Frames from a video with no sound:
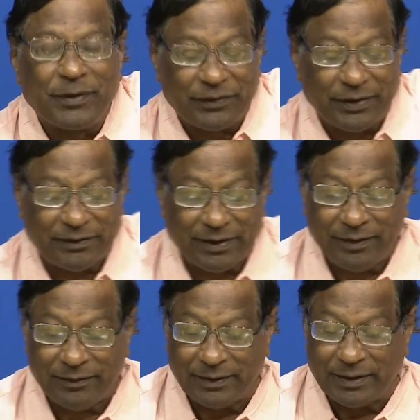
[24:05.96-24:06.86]
such
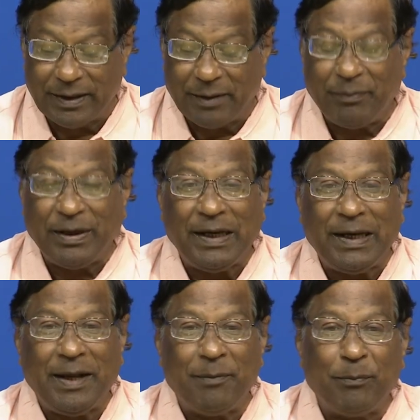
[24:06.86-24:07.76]
as
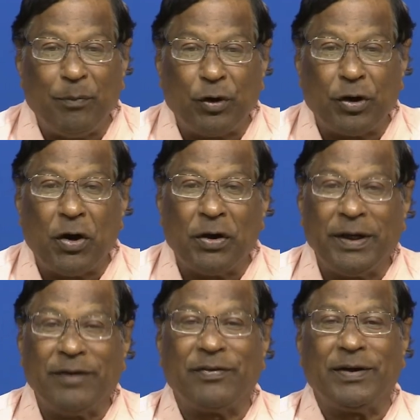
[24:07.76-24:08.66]
beryllium, boron,
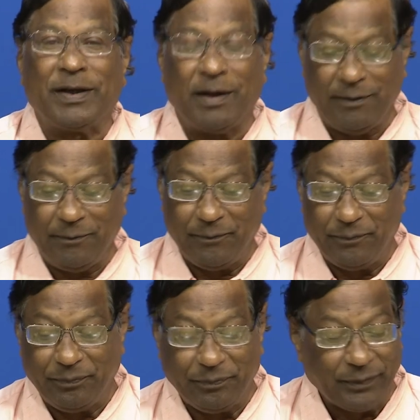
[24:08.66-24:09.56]
etc.
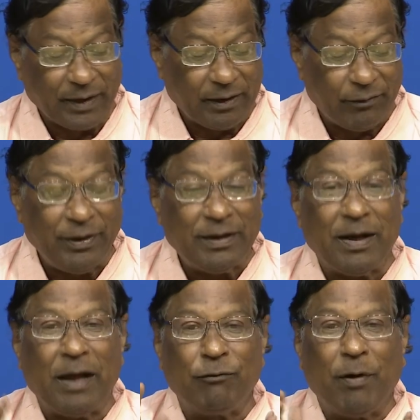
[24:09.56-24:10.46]
with
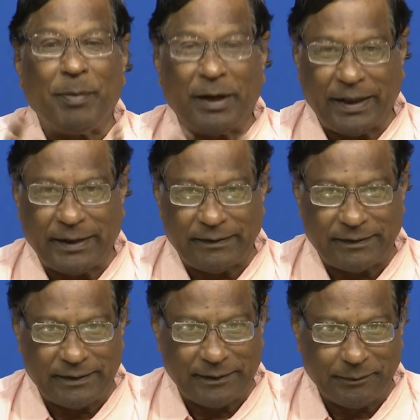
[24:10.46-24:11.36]
alpha
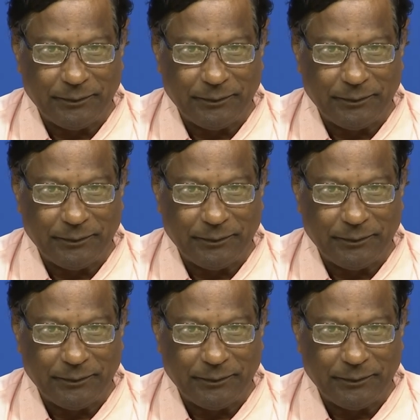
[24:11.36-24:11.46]
particles